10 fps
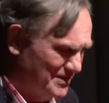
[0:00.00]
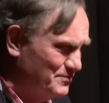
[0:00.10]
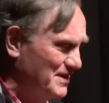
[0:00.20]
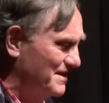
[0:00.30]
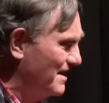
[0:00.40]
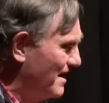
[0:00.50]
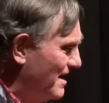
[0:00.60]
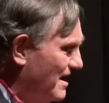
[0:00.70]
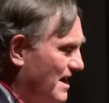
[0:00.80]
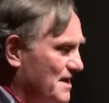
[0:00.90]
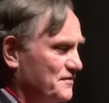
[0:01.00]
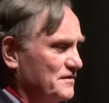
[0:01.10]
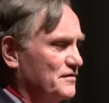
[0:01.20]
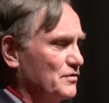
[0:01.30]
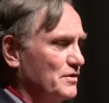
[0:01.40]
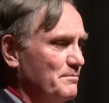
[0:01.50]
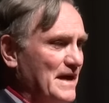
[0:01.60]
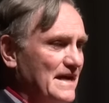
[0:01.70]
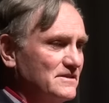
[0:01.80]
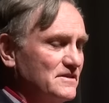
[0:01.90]
he went off the floor,
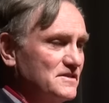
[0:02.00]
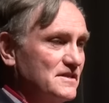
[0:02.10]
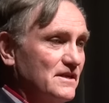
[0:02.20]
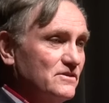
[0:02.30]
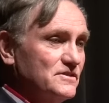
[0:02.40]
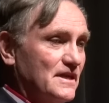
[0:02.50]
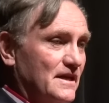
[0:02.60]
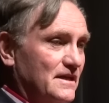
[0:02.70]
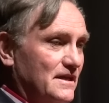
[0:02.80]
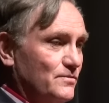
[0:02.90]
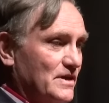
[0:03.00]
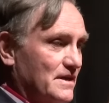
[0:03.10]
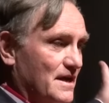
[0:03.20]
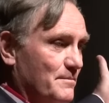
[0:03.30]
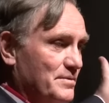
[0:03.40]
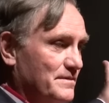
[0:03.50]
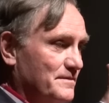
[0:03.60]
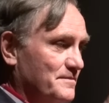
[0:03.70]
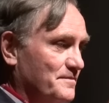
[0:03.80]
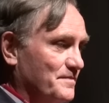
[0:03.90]
back to the stairs, and he went up.
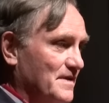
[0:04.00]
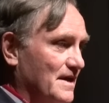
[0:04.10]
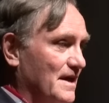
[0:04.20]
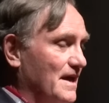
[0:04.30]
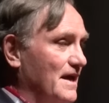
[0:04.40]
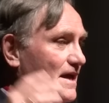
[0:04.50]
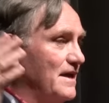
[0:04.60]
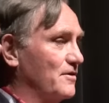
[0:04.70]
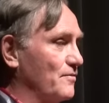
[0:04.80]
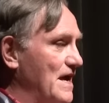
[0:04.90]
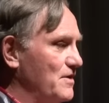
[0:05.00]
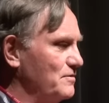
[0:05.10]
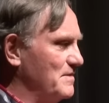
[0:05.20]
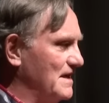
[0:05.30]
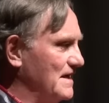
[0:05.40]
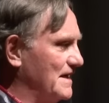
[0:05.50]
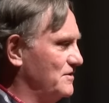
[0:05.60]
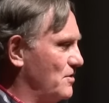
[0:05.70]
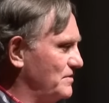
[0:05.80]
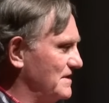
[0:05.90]
And around me, I
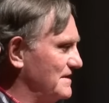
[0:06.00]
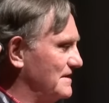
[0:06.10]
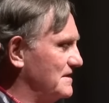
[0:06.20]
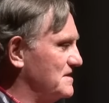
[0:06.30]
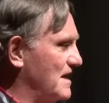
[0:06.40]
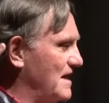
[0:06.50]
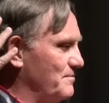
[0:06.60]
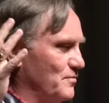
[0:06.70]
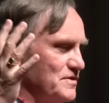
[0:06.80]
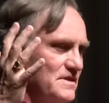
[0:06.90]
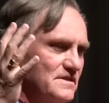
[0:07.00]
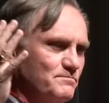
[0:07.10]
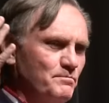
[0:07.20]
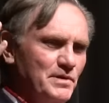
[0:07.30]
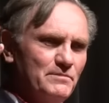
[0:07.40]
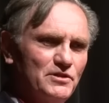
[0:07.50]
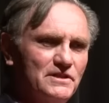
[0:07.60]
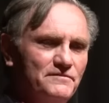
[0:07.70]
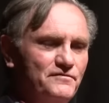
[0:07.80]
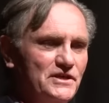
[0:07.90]
noted it at the time, was this
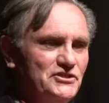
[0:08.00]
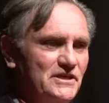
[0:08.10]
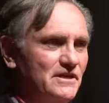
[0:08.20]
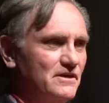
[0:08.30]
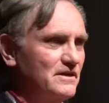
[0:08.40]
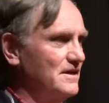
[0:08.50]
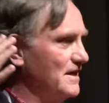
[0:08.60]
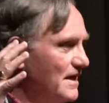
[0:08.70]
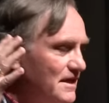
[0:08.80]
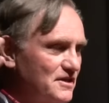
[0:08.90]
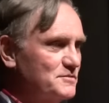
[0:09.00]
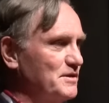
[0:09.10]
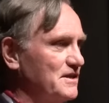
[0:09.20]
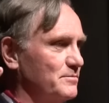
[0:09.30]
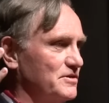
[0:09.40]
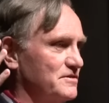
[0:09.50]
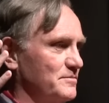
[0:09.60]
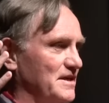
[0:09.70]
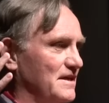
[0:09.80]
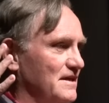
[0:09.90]
bubble of fresh air, inexplicable to
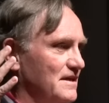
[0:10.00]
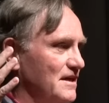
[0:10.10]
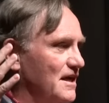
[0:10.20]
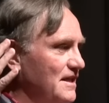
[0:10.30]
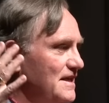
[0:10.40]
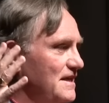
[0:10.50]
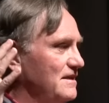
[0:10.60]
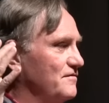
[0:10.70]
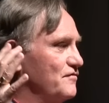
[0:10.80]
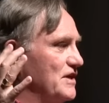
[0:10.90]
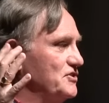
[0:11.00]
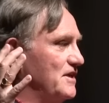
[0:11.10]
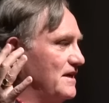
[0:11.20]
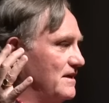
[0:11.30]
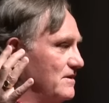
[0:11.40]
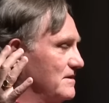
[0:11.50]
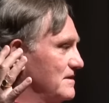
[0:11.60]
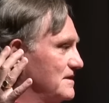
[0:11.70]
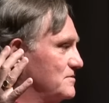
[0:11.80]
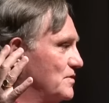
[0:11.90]
me, clean, fresh air
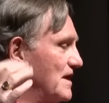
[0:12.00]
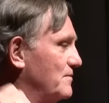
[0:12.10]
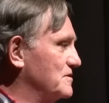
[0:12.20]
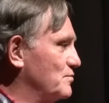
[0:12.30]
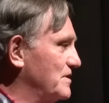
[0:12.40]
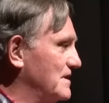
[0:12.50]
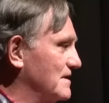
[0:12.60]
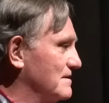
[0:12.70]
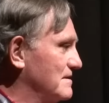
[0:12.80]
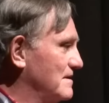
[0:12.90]
is what I was breathing.